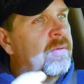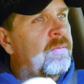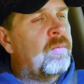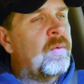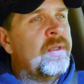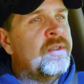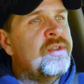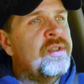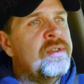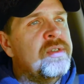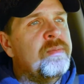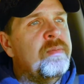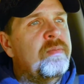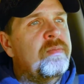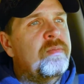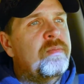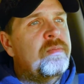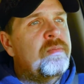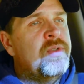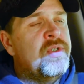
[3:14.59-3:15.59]
Which is
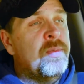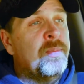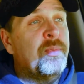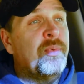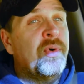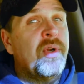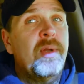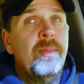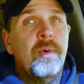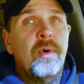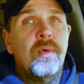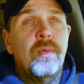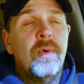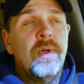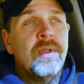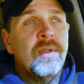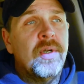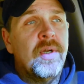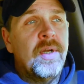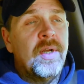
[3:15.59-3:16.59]
Supremo,
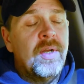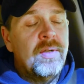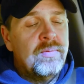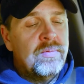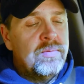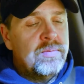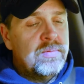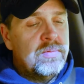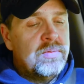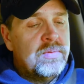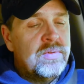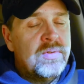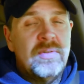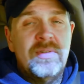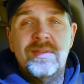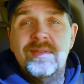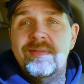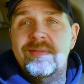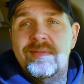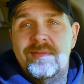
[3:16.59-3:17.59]
which I
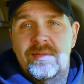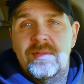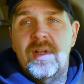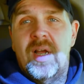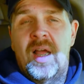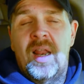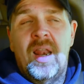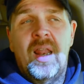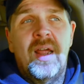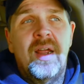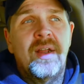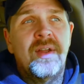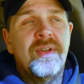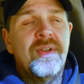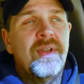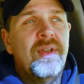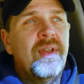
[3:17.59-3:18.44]
like.